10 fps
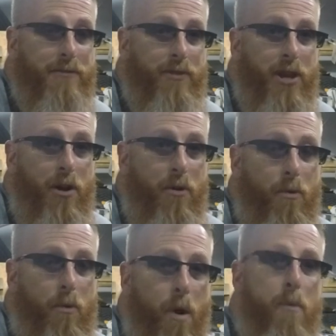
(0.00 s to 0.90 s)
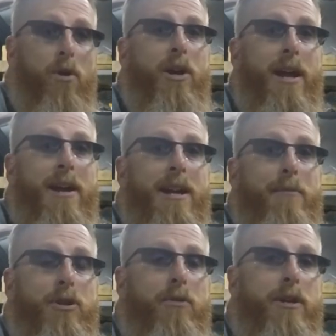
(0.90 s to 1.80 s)
video, what we're gonna end
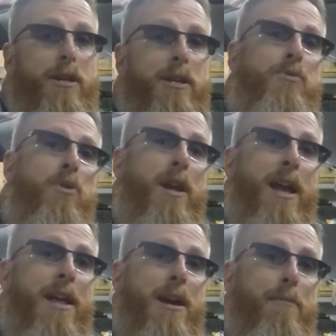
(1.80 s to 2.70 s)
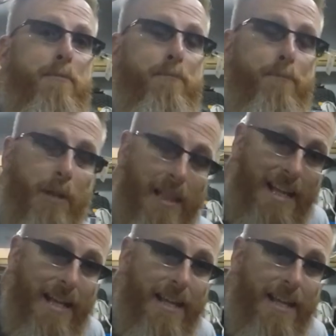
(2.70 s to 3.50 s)
up doing is we're gonna end up cleaning